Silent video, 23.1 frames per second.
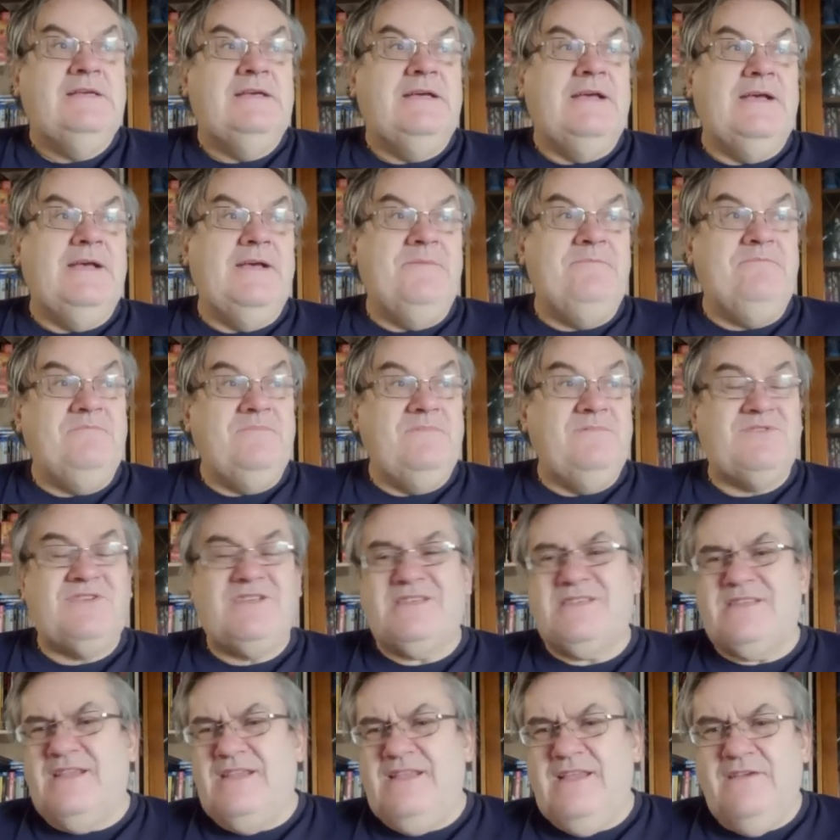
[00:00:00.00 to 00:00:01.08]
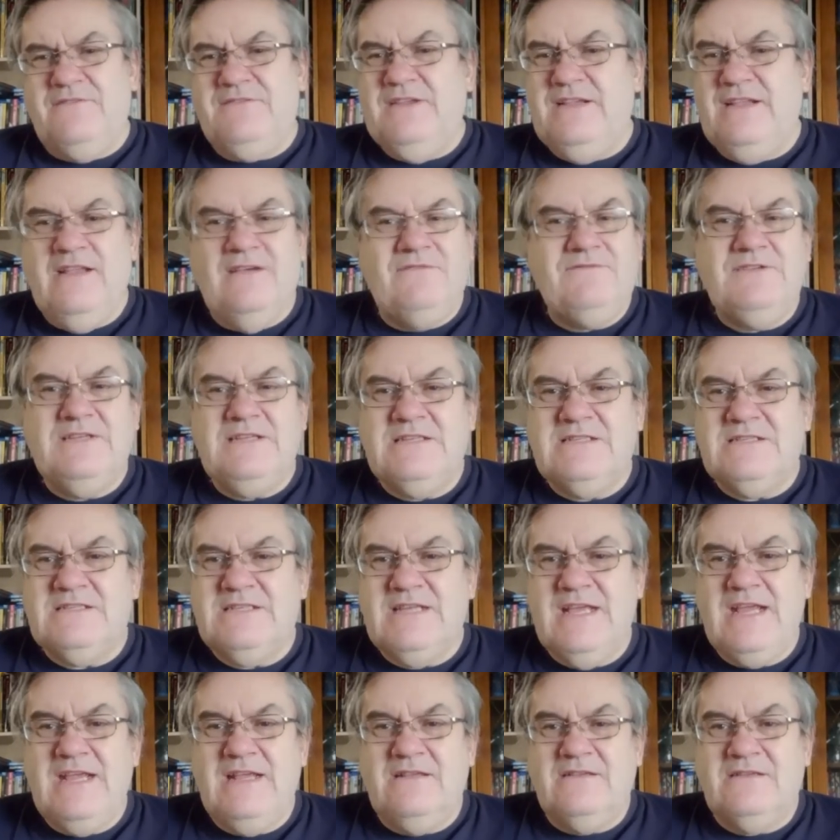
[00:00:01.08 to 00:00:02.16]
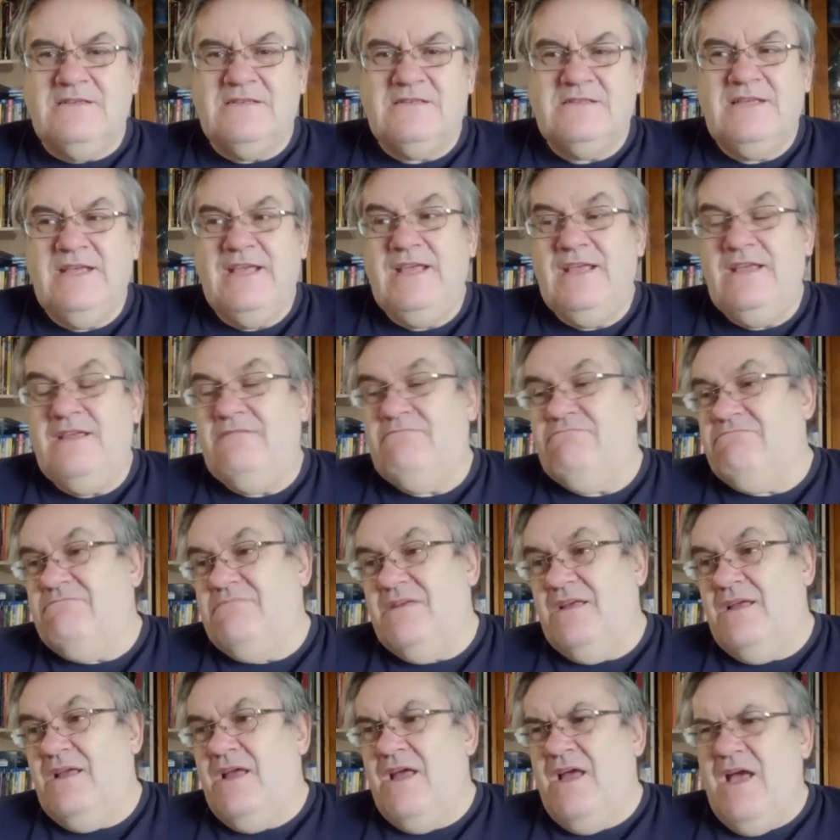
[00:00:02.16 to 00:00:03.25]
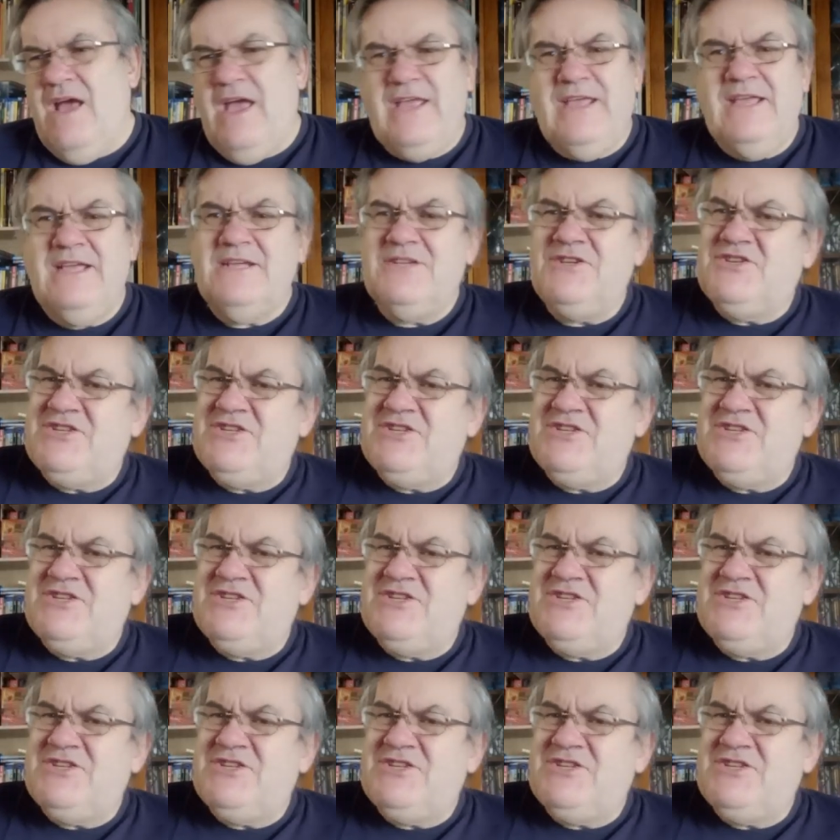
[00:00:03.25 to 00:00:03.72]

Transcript: It was just a lovely, lovely scene to see Ian